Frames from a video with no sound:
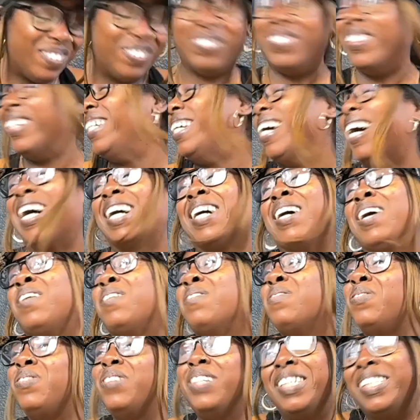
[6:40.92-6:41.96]
We're
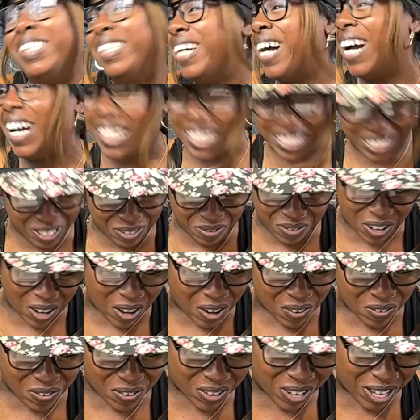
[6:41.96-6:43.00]
not gonna
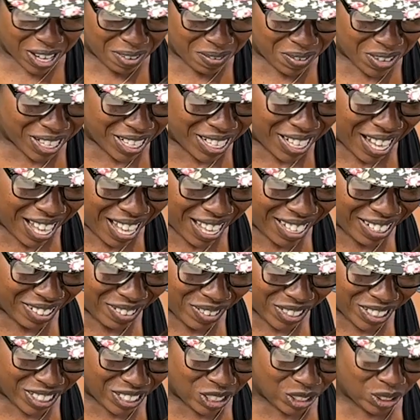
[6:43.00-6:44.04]
fall for it. We're not
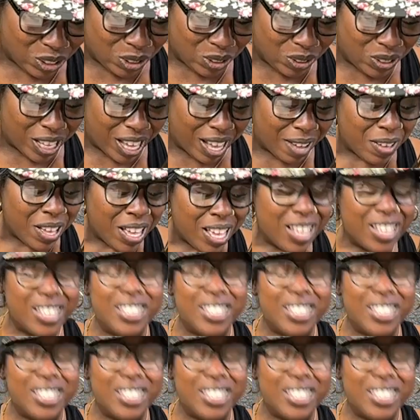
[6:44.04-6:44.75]
going to do that.